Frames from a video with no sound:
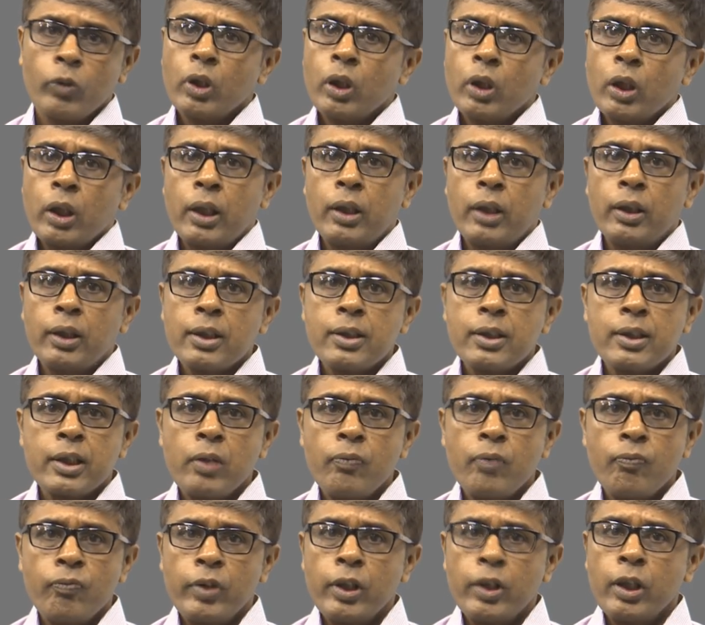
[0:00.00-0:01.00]
In the
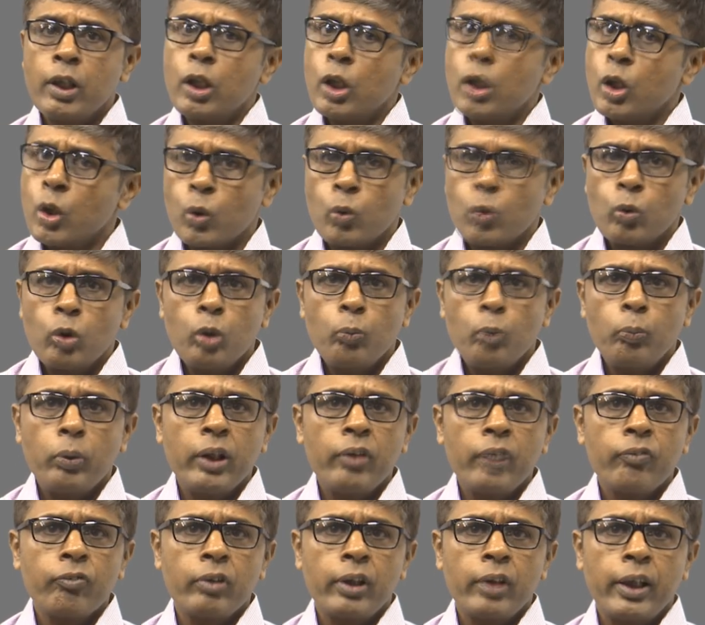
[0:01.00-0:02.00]
same way, role play
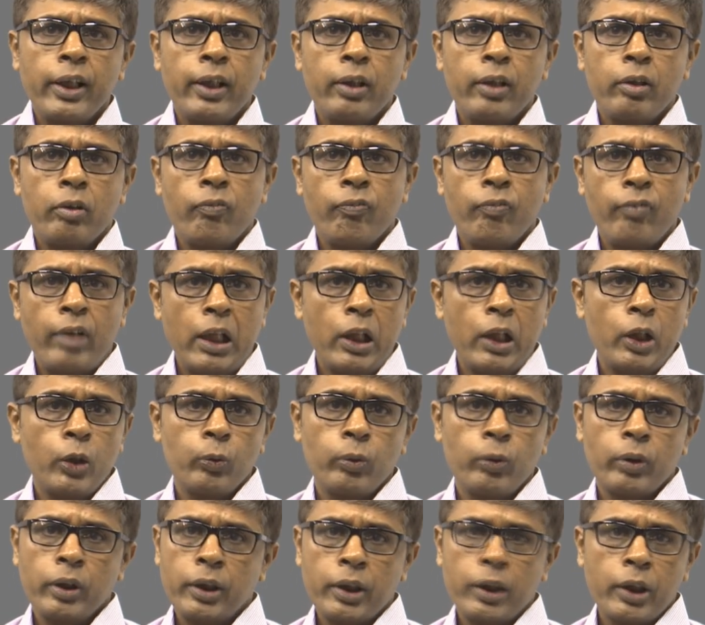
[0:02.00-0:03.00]
would add value
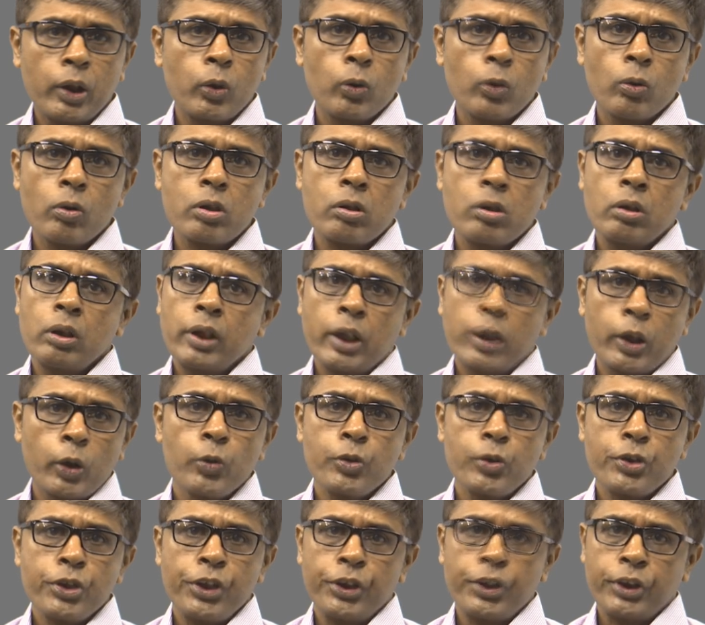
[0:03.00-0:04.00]
in the course on
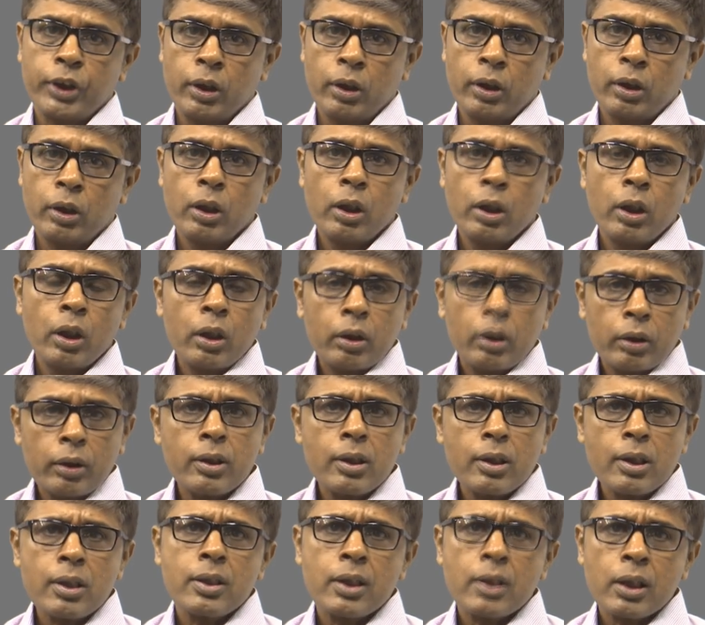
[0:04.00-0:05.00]
negotiation. This
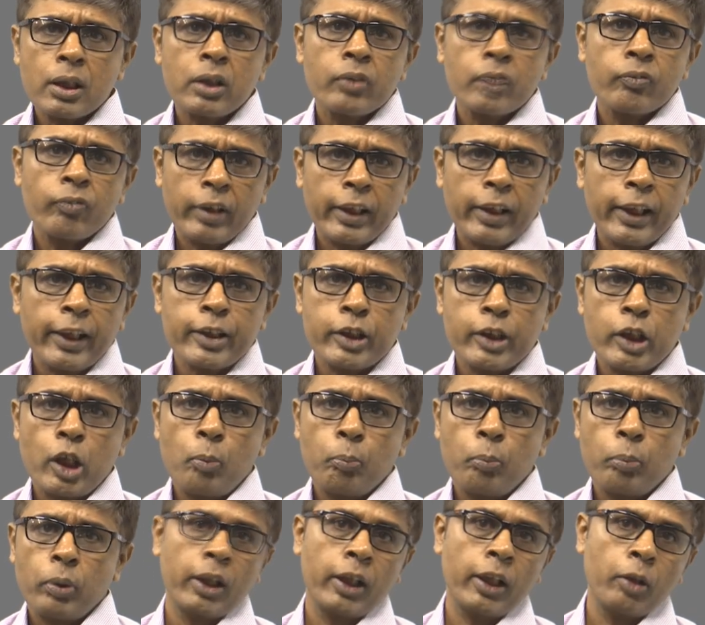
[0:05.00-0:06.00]
is just one
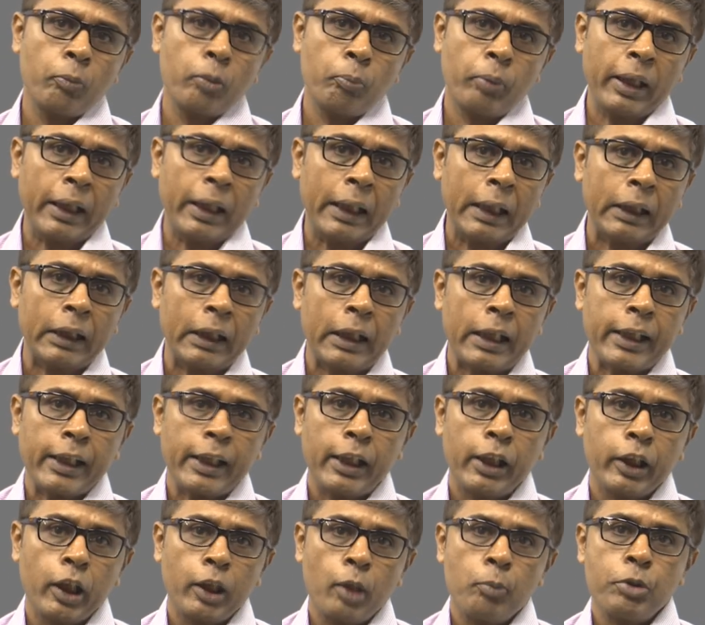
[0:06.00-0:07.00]
example of bringing the
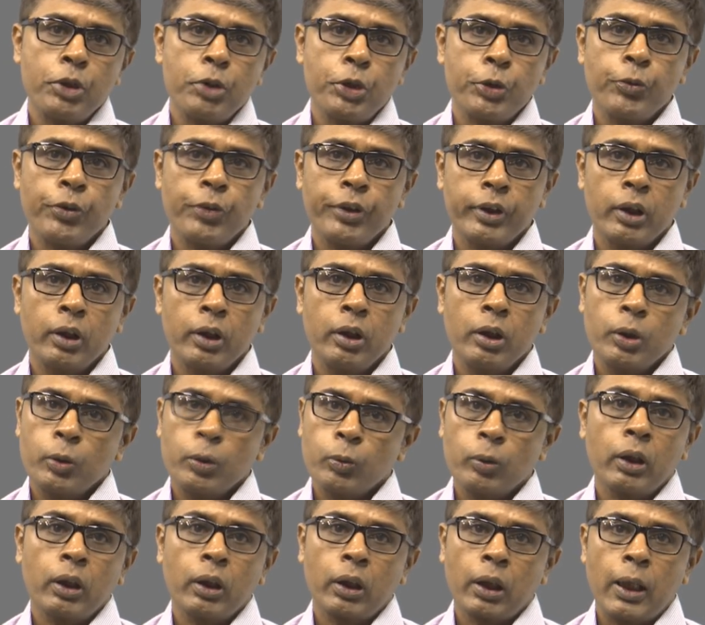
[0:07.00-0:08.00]
real-time situation to
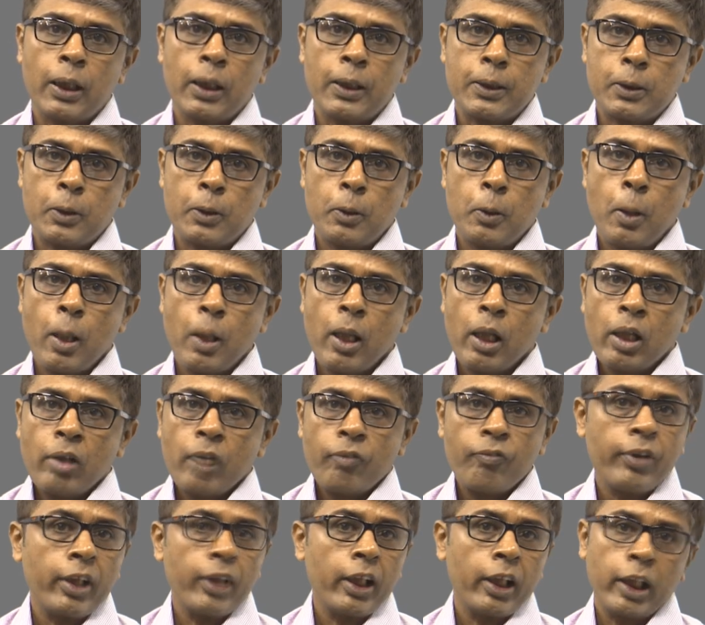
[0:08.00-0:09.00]
the class.
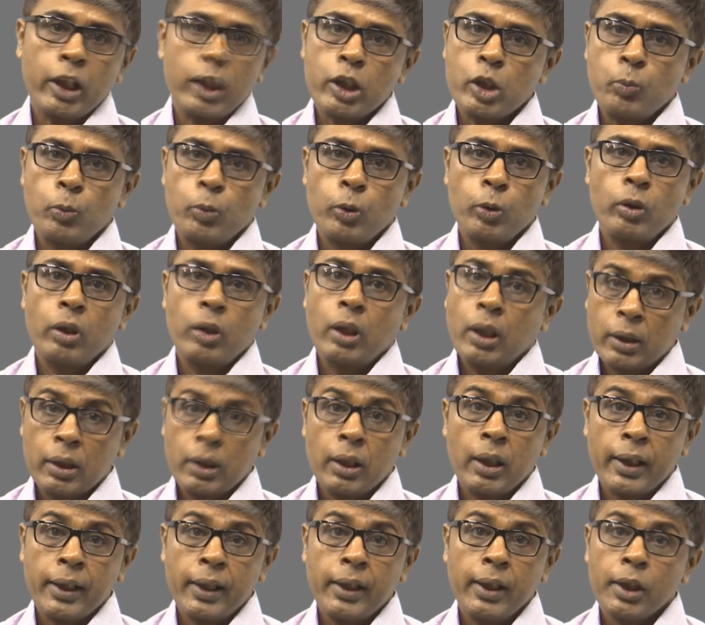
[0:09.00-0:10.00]
We can explore other
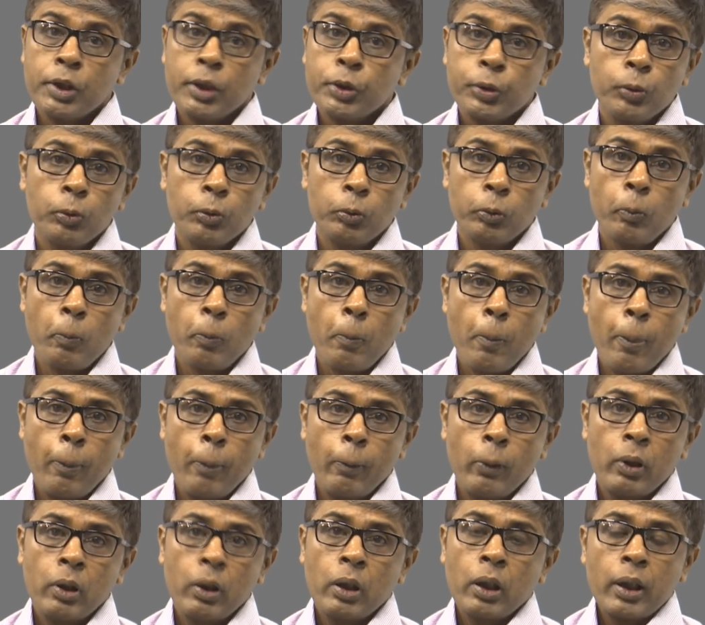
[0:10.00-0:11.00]
ideas too.
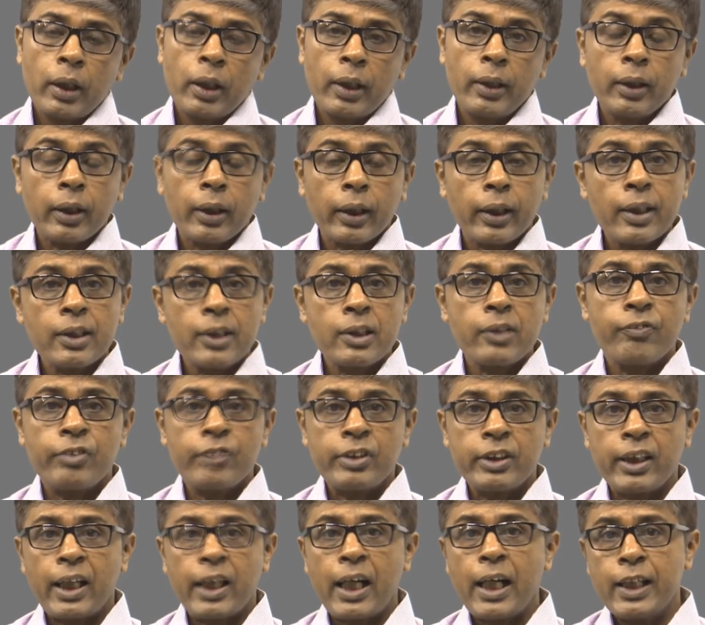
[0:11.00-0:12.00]
In the case of
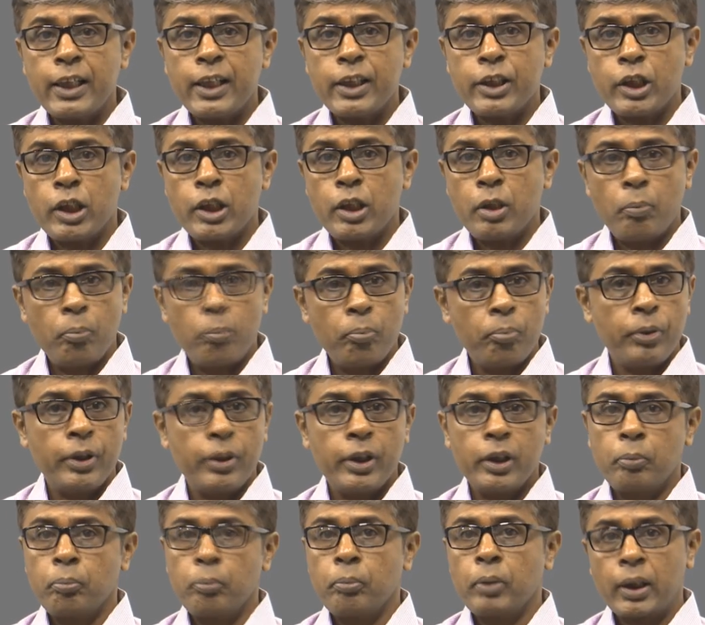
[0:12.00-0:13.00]
strategy, be
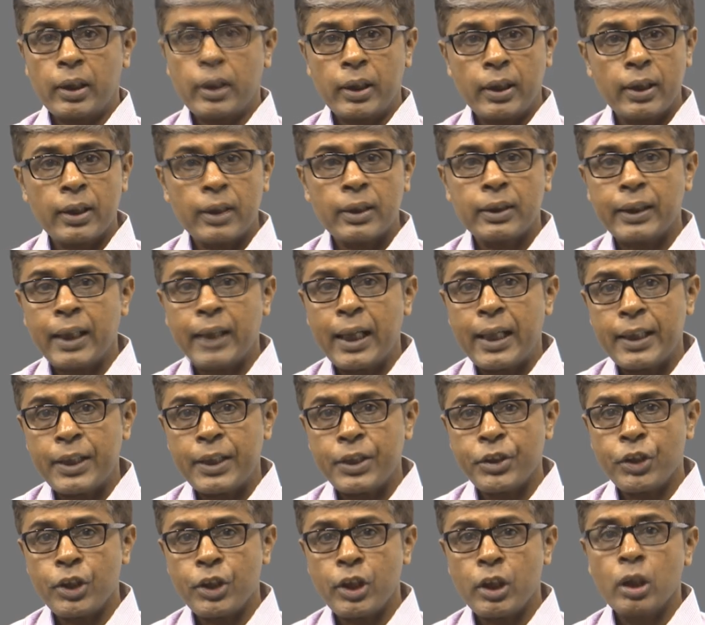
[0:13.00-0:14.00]
it marketing
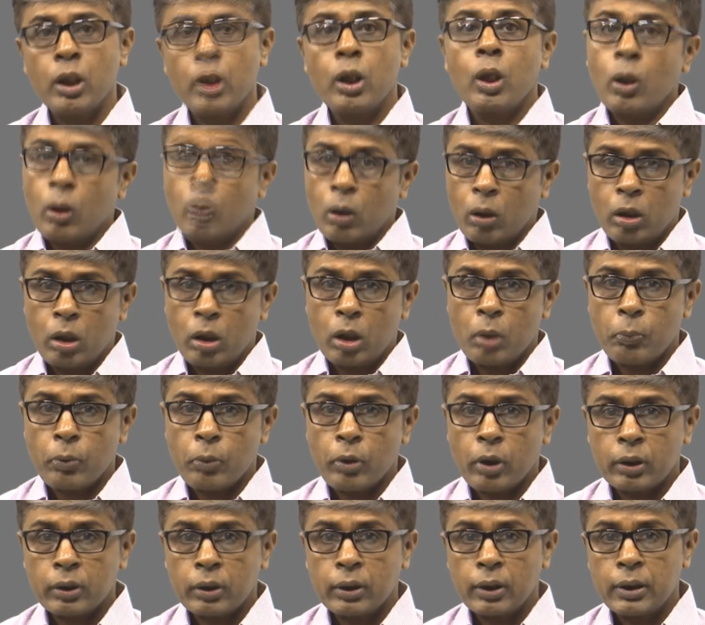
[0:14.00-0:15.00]
strategy or
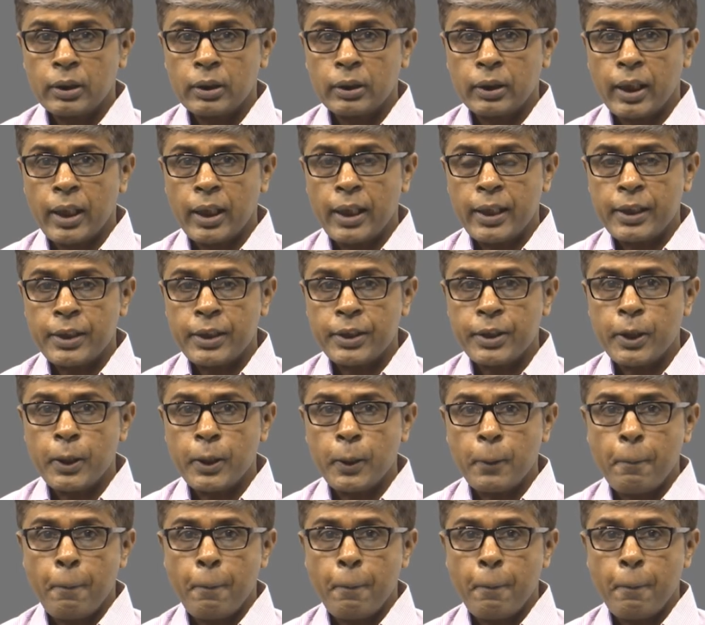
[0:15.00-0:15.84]
production strategy